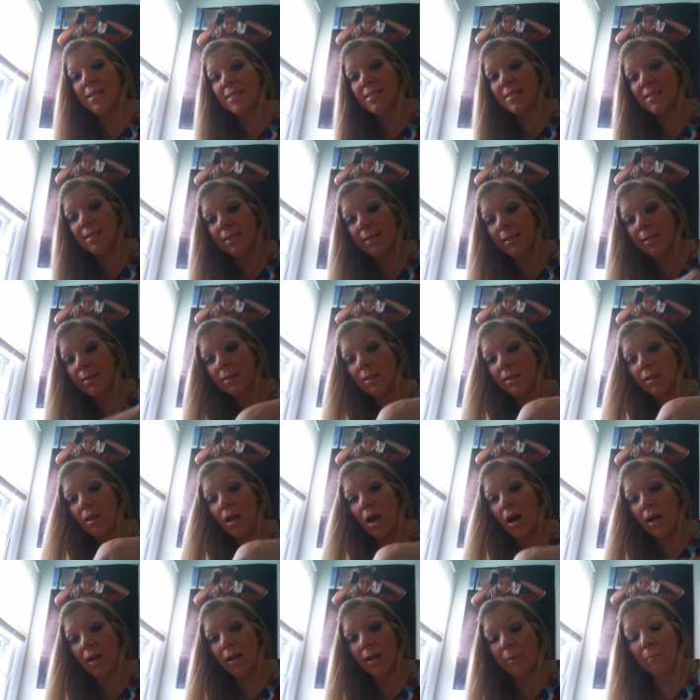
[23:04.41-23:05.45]
I slid the
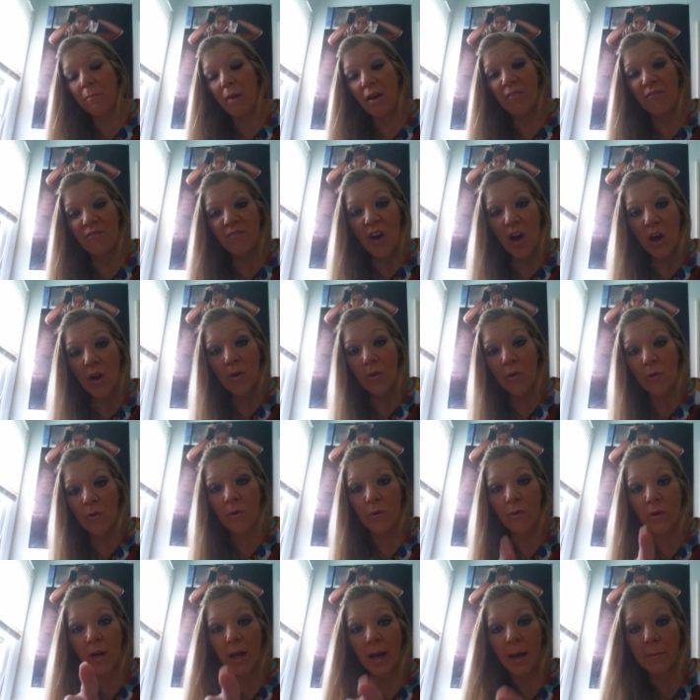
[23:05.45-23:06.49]
lock on my
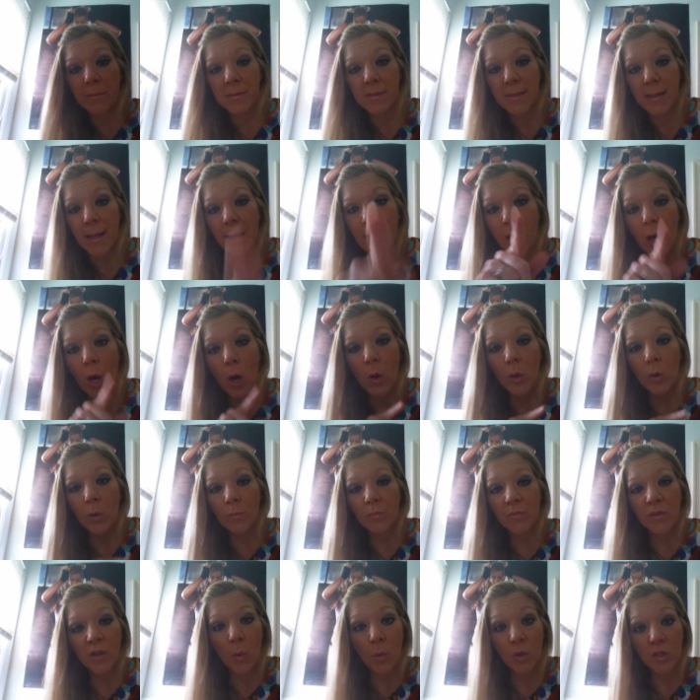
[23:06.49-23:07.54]
phone, I was like,
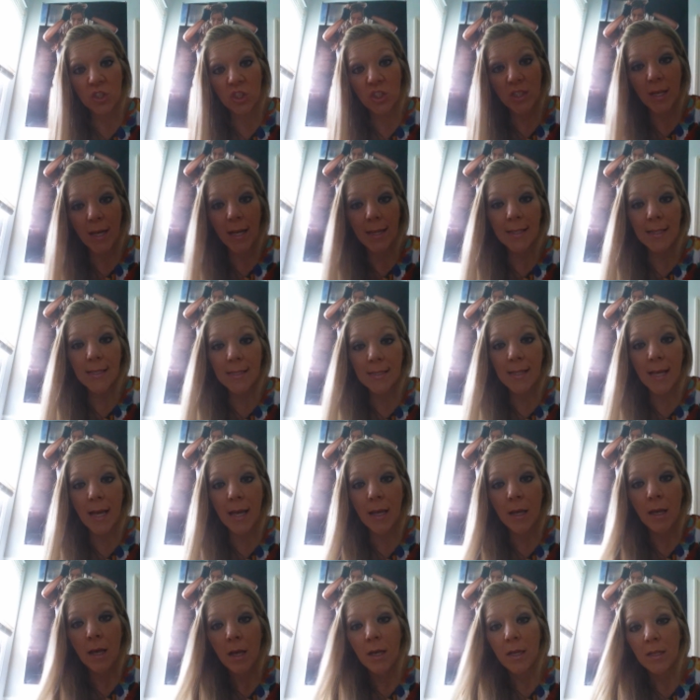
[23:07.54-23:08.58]
oh, what's she got to
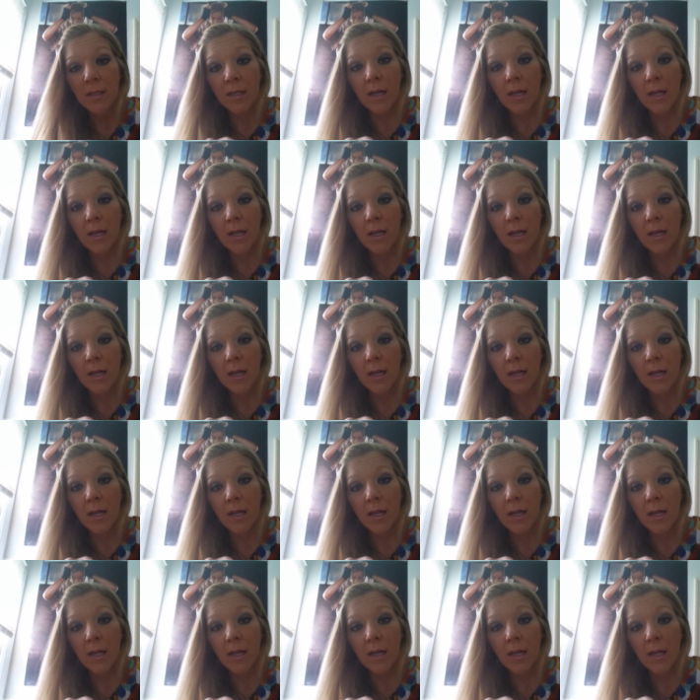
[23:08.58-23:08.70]
say?